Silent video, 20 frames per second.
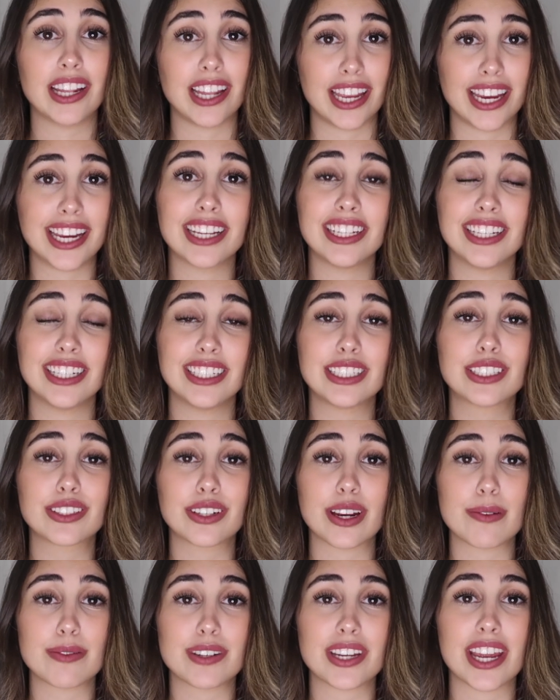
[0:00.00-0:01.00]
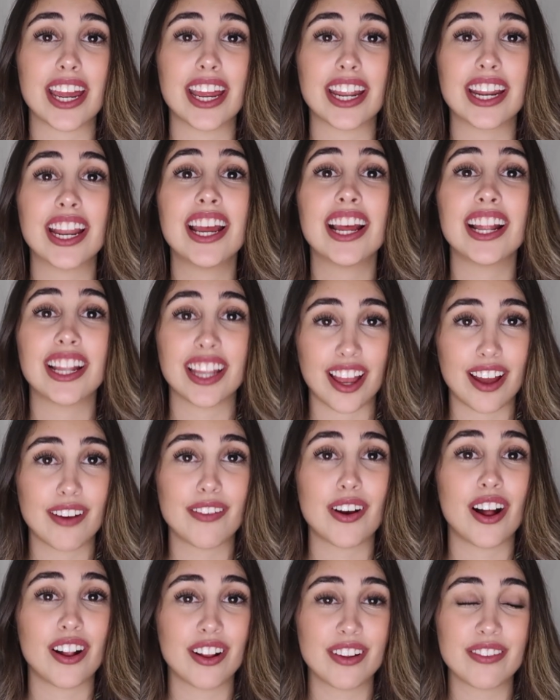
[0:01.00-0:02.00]
Link in the description. Love
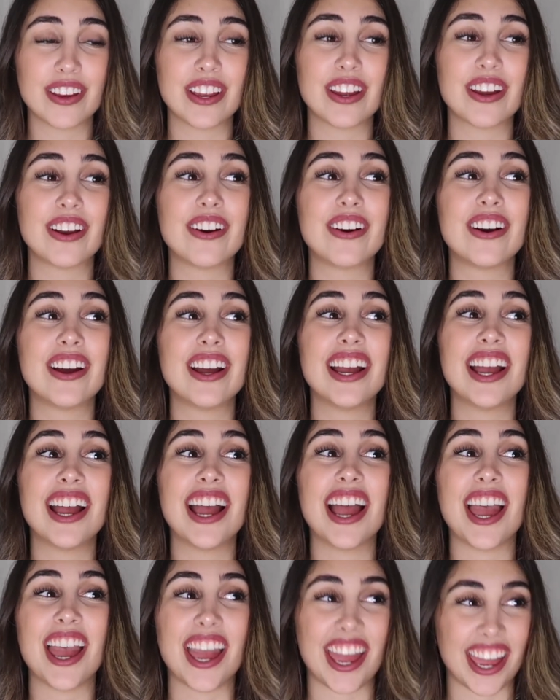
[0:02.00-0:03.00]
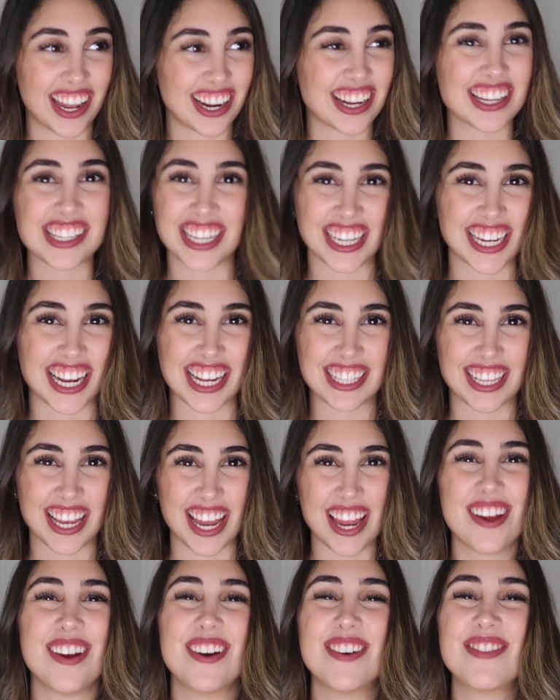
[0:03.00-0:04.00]
all of you, and I'll see you next
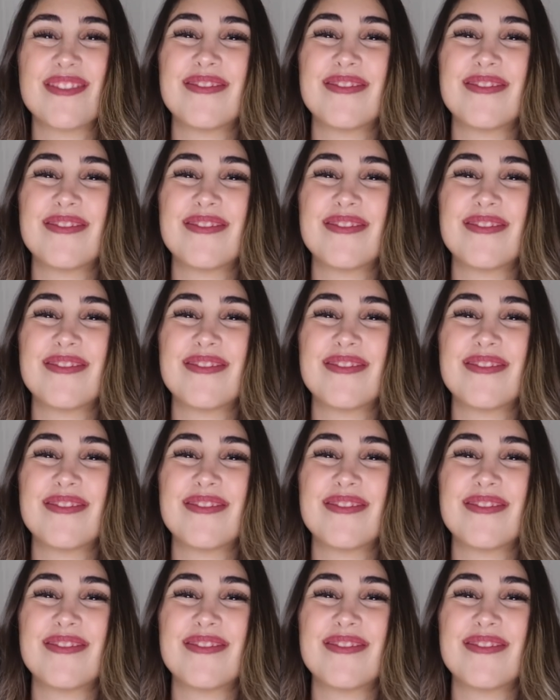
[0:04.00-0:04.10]
time.